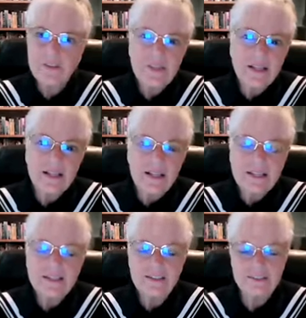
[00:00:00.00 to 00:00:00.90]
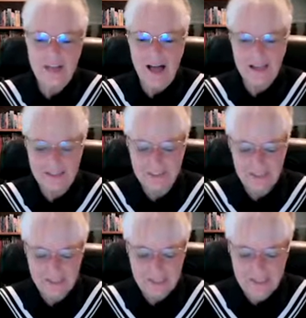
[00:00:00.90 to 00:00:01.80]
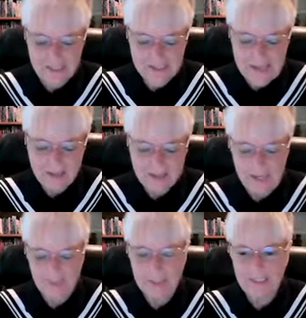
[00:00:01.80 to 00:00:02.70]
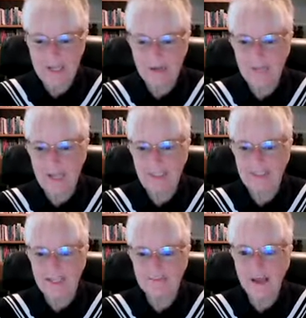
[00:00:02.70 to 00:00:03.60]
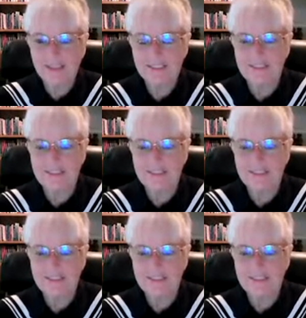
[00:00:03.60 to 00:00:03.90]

that clinical knowledge is now doubling every 18 months.